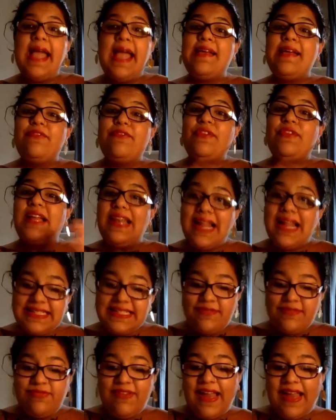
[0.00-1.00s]
If
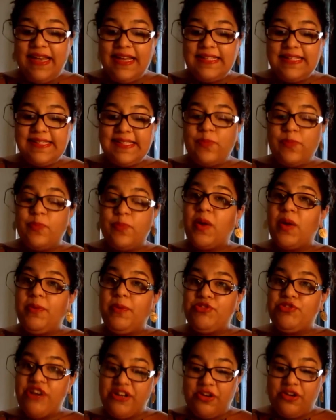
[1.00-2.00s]
collective violence is
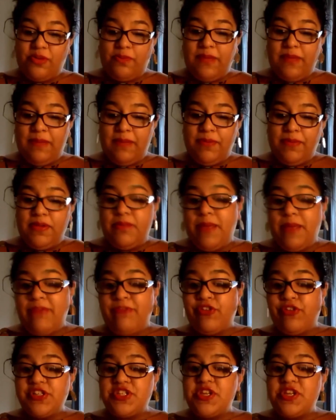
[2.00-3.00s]
perpetrated on people by
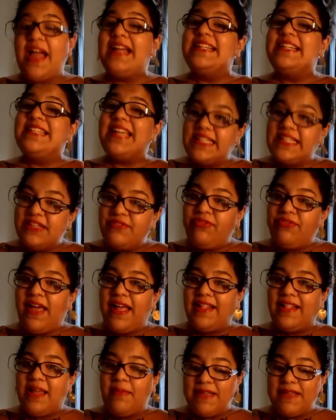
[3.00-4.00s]
first
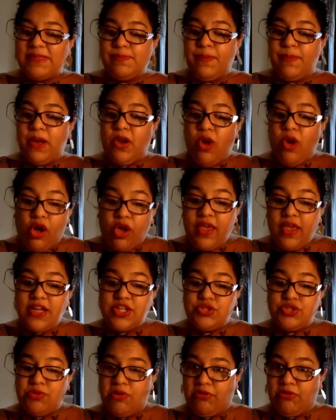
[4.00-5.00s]
identifying them as
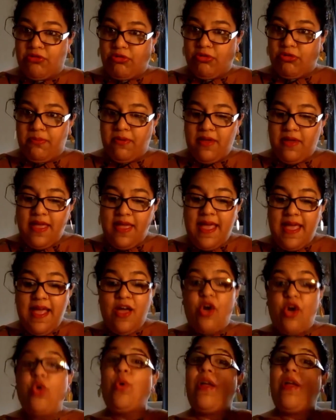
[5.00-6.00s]
belonging to a group,
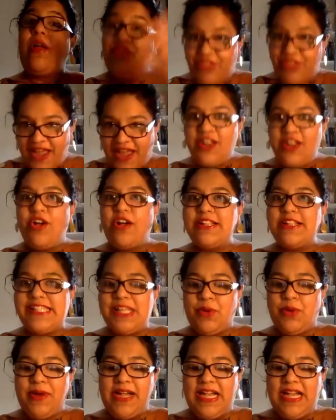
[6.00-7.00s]
who are then
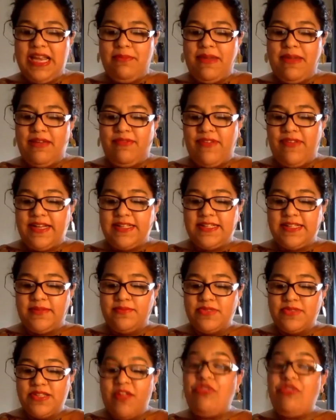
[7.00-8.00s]
consequently made
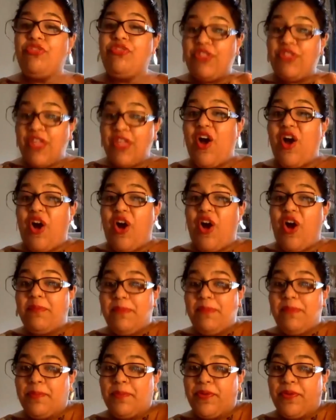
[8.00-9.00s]
victims, they
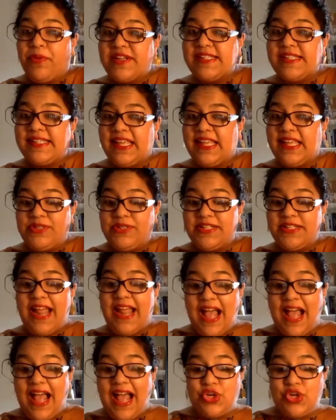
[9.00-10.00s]
are being persecuted
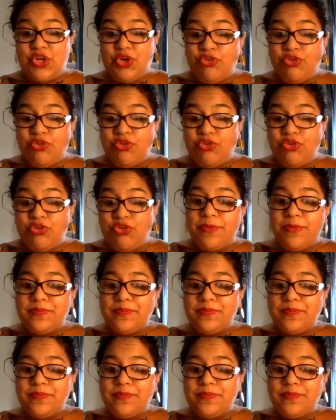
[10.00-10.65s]
as a group.